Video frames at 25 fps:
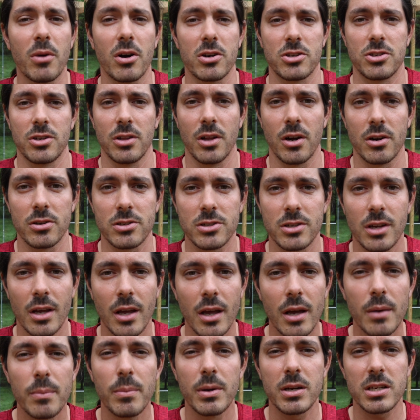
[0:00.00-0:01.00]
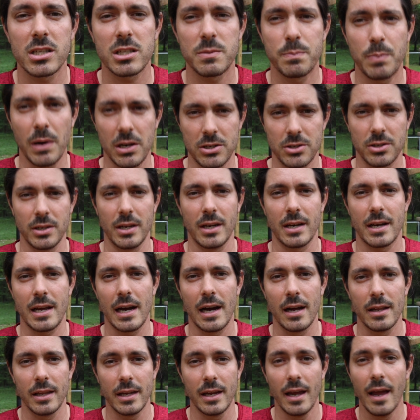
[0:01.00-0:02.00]
martial arts, but especially in
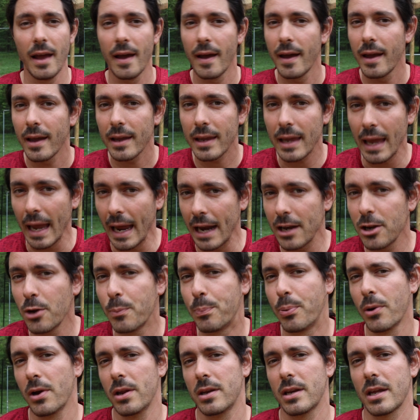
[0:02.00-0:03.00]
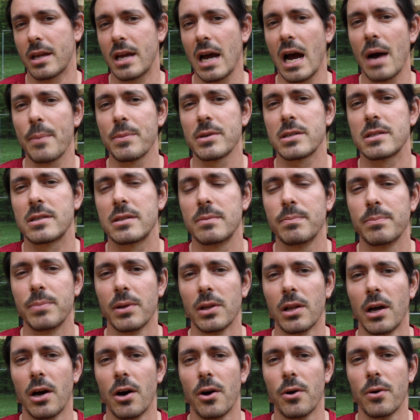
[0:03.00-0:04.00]
Kali. Can you put in the comments
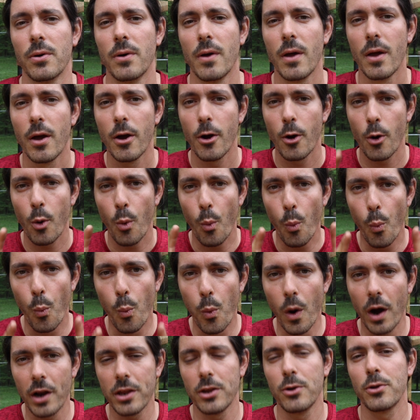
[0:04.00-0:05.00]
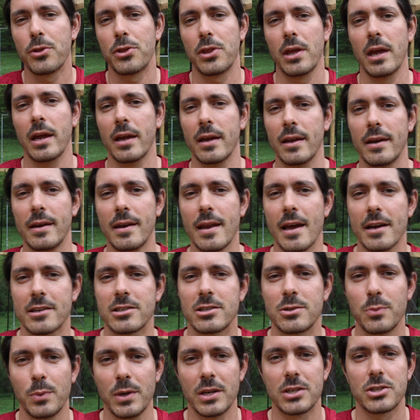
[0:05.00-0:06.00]
below what you think
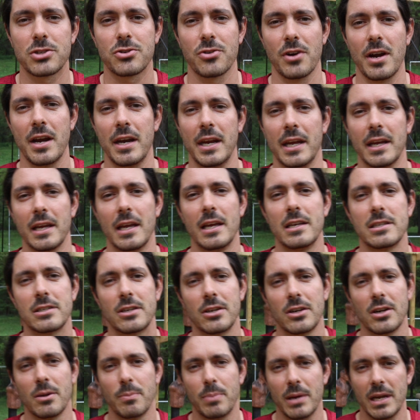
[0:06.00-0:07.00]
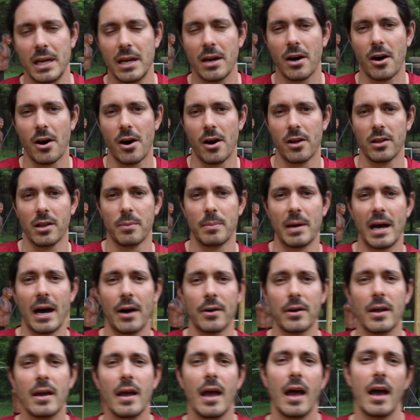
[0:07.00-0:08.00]
next week's training is gonna be all
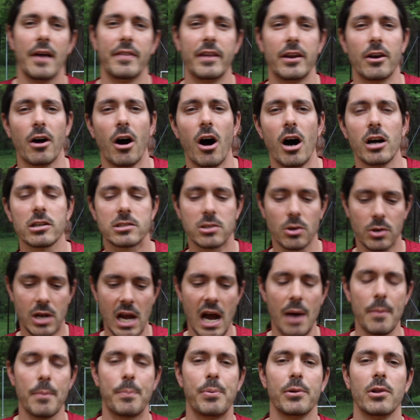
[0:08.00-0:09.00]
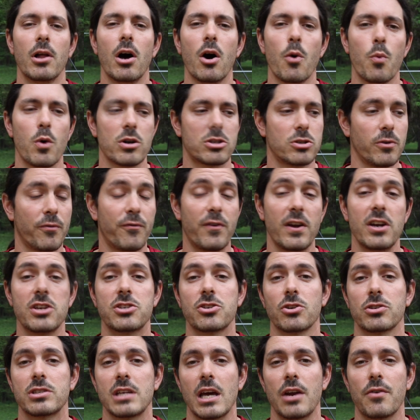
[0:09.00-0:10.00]
about? And then also comment below once you
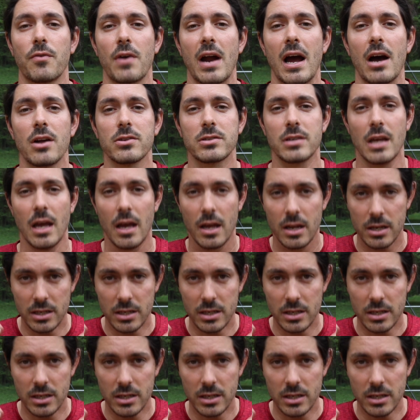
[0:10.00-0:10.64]
finish your 10 rounds,